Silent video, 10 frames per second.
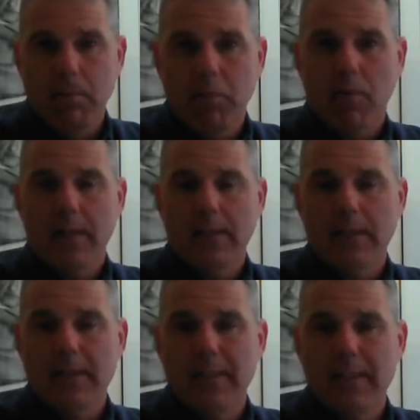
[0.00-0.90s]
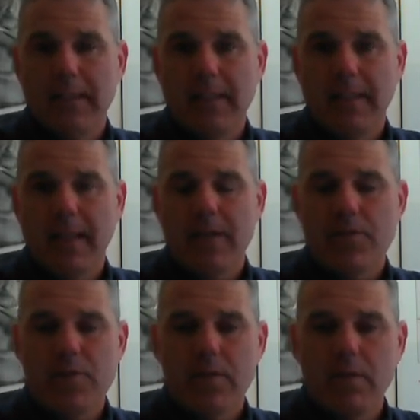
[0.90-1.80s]
price is an
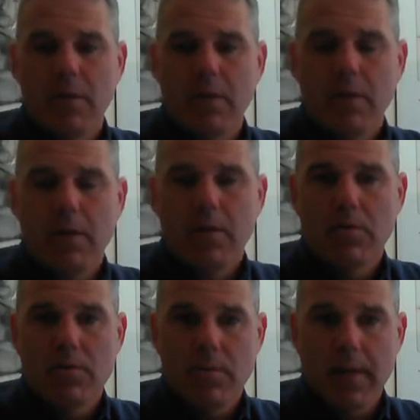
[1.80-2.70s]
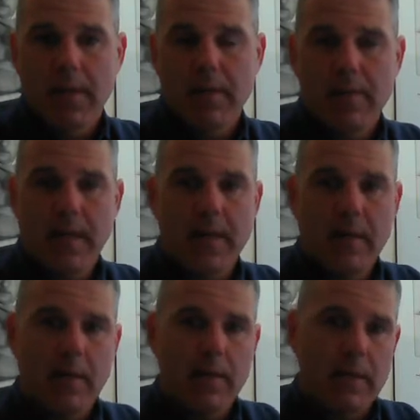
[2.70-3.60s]
indication to the
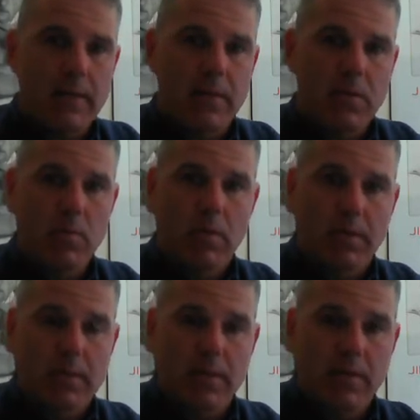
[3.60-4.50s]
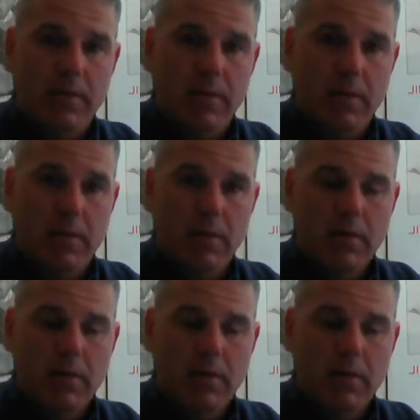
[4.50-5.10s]
hedonic and the utilitarian